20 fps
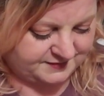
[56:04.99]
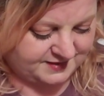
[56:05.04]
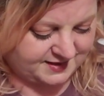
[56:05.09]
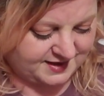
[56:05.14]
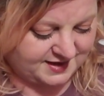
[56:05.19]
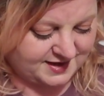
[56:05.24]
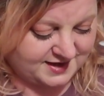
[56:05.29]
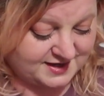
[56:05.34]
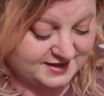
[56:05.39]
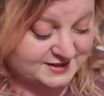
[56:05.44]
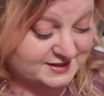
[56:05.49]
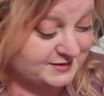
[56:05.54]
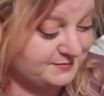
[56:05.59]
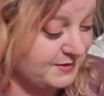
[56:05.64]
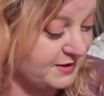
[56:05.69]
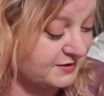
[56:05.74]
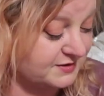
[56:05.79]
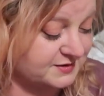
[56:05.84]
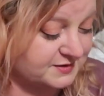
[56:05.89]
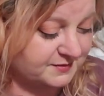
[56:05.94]
It
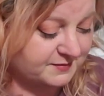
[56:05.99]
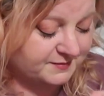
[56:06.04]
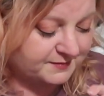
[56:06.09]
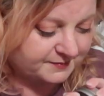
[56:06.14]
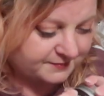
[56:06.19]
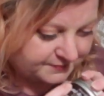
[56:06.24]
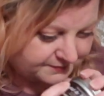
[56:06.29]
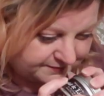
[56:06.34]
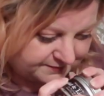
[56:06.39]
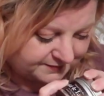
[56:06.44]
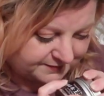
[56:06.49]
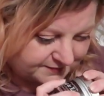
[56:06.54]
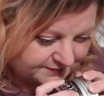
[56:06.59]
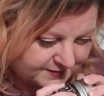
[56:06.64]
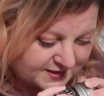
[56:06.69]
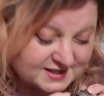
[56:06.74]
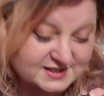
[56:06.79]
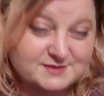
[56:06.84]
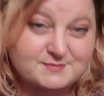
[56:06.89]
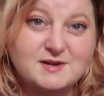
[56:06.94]
smells,
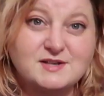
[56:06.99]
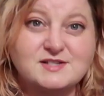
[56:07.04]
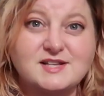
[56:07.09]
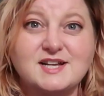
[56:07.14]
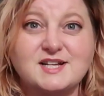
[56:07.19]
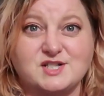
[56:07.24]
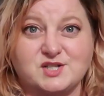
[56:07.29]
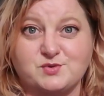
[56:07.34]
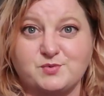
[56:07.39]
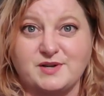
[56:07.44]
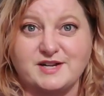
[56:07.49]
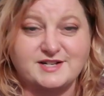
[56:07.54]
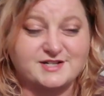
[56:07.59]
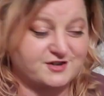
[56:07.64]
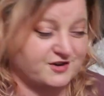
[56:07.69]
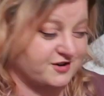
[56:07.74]
it smells like sweet